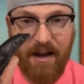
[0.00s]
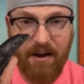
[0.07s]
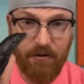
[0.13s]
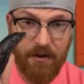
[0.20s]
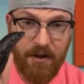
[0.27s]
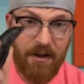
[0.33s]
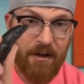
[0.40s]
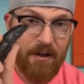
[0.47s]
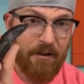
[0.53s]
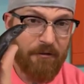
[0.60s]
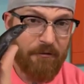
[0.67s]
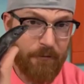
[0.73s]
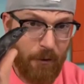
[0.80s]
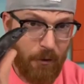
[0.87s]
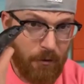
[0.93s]
Now,
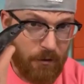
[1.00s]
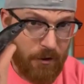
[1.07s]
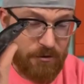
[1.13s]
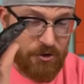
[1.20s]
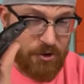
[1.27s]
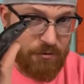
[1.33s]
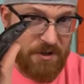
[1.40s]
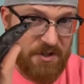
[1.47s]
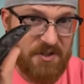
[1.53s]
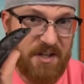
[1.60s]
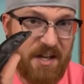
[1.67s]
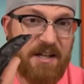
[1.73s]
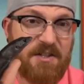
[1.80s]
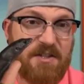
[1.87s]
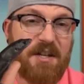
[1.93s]
full-grown tree
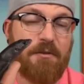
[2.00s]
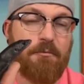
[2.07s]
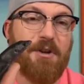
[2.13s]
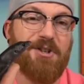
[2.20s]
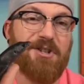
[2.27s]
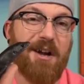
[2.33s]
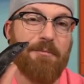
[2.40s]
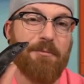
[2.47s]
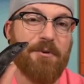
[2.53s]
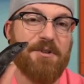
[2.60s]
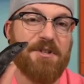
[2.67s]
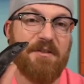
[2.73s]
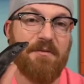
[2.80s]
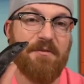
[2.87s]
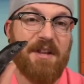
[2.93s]
skinks can reach
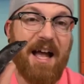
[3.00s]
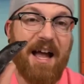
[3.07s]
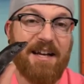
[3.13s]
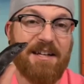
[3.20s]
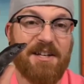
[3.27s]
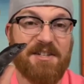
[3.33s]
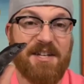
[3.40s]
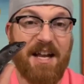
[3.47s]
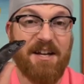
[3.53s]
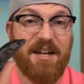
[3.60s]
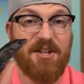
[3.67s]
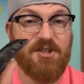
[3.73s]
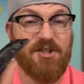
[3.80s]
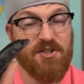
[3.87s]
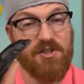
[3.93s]
upwards of 9 to 10
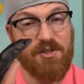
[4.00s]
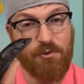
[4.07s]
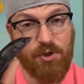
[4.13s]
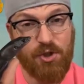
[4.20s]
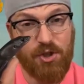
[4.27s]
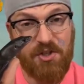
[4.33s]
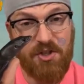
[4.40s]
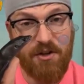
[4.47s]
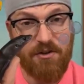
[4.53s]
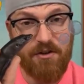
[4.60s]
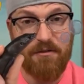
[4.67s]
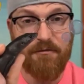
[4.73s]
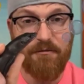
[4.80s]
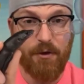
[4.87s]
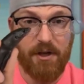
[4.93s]
inches, so just
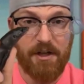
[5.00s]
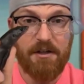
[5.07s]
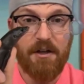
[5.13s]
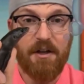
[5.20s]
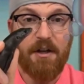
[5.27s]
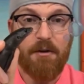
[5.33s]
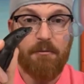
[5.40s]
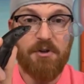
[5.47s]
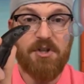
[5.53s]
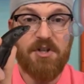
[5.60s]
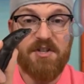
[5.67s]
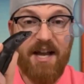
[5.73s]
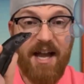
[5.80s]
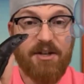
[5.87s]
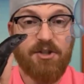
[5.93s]
under a foot, which
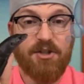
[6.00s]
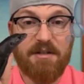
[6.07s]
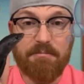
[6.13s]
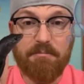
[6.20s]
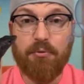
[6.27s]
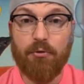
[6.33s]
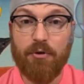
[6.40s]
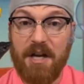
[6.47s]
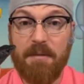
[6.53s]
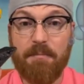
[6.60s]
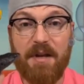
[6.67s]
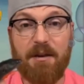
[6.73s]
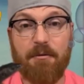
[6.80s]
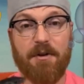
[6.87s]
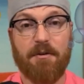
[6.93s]
is actually pretty
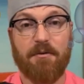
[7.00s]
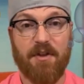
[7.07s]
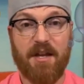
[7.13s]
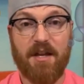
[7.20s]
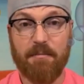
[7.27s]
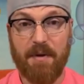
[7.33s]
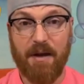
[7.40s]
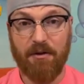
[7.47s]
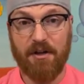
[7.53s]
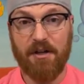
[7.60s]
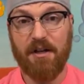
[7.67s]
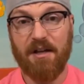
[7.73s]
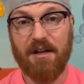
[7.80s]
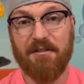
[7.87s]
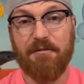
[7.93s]
big when you think about it,
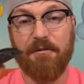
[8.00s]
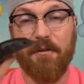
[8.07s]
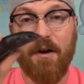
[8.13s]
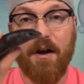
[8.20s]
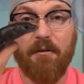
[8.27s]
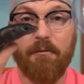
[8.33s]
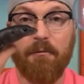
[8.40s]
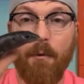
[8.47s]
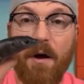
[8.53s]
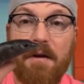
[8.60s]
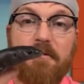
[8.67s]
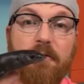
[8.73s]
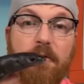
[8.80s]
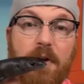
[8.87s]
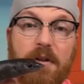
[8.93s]
of a 1